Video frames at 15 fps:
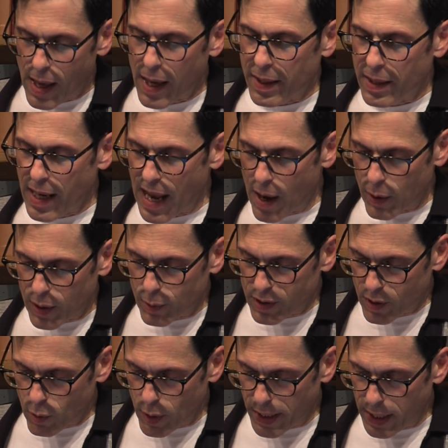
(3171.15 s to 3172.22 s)
And now he was
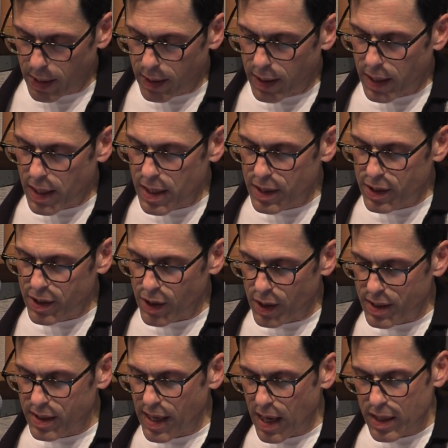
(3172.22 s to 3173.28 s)
quitting. He saw
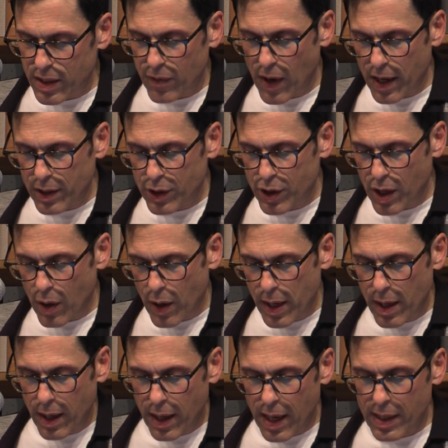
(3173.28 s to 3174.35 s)
satisfying
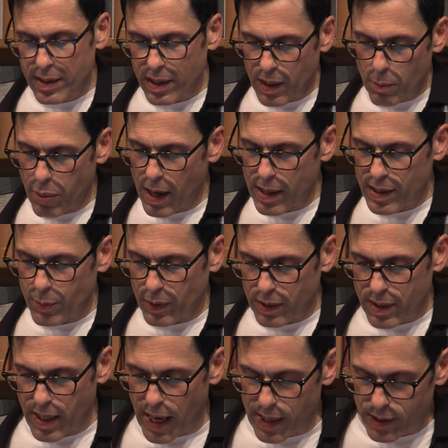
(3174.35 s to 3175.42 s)
Jerry as an impossible
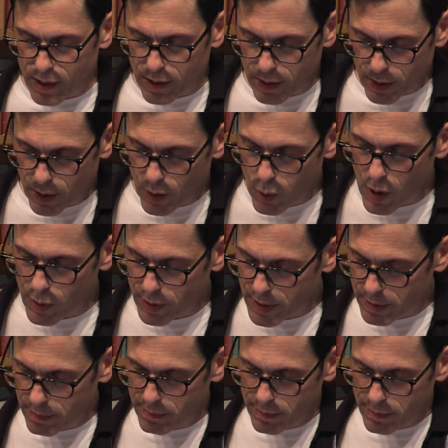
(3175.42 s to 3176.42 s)
task. Quote,